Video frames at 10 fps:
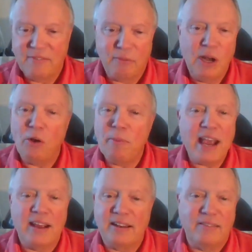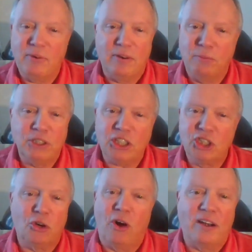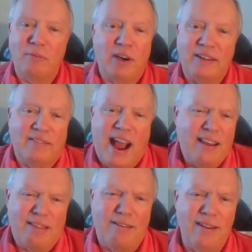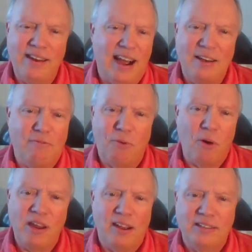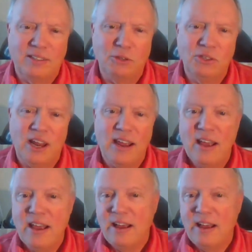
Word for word: If we don't make it, if we're just short, we're at 930, 940 on Tuesday